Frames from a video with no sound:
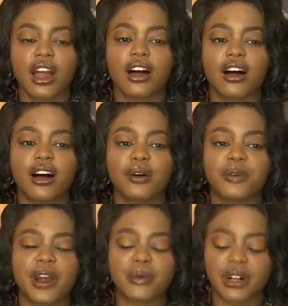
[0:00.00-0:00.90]
All
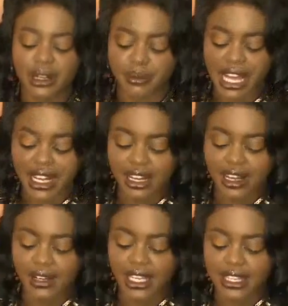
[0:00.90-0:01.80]
right, welcome back.
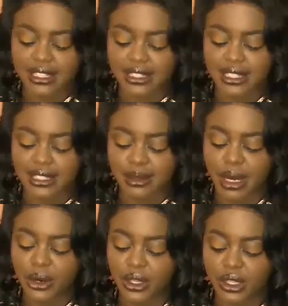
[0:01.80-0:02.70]
Our guest is
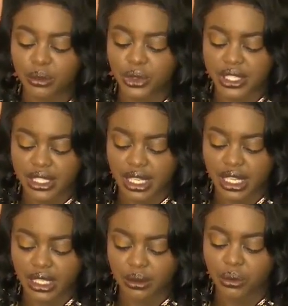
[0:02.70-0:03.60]
Emmanuel
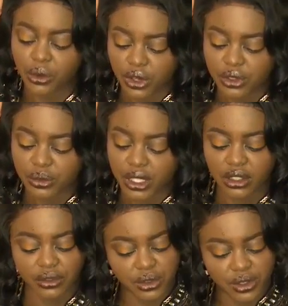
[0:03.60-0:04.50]
Kibueze, an
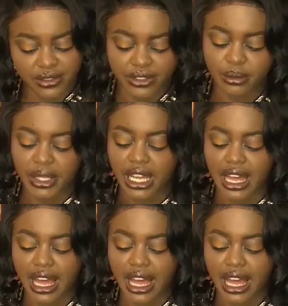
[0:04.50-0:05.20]
award-winning, of course, filmmaker,